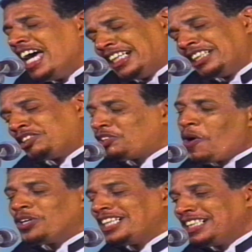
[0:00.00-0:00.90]
It's
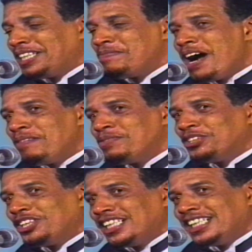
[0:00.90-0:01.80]
only a
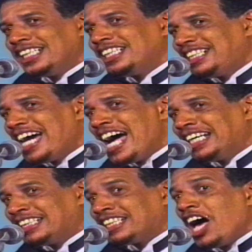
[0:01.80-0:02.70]
memory,
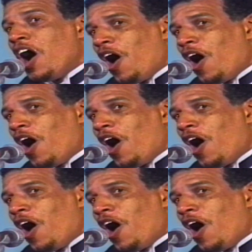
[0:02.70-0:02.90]
yes,